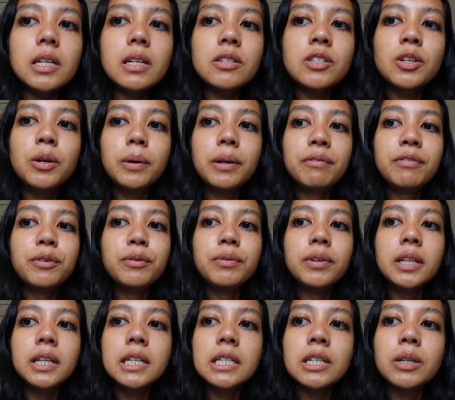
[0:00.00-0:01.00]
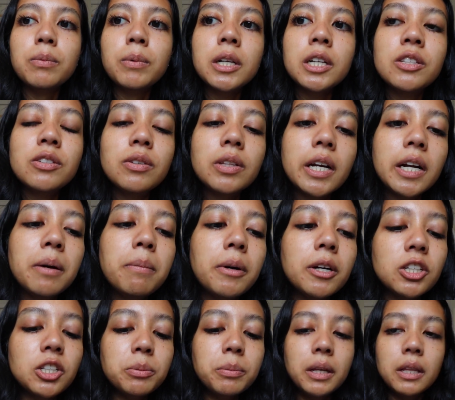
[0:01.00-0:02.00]
So if you really did want to do like a
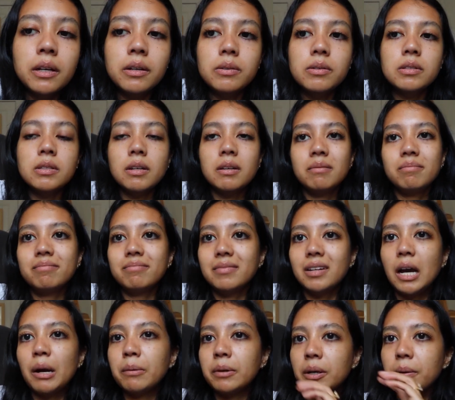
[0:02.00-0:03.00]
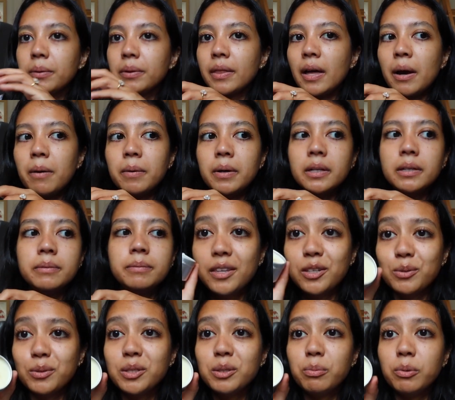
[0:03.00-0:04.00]
marshmallow scent, I would go with that one.
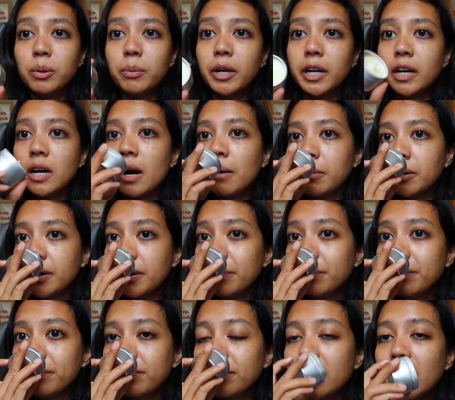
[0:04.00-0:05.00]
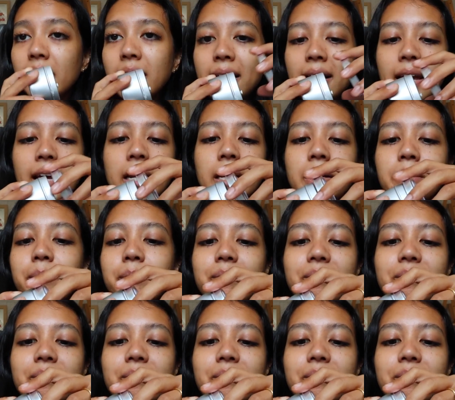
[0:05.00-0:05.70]
This one's blueberry cobbler, and I hate it.